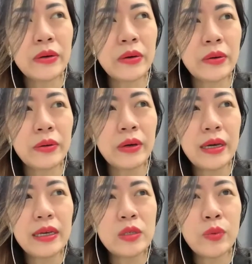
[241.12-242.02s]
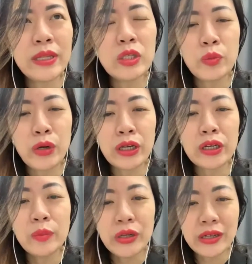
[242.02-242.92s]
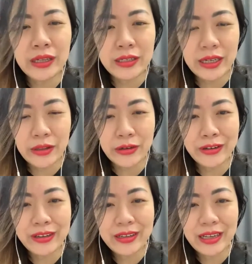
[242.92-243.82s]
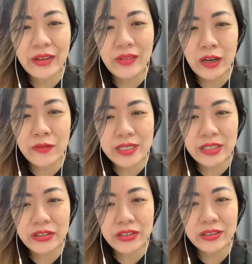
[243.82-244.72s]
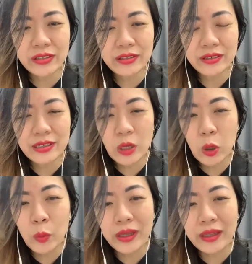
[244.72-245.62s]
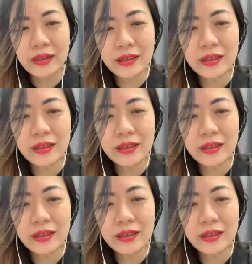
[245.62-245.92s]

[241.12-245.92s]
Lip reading: who is willing to bring a community together and have that conversation. It's open.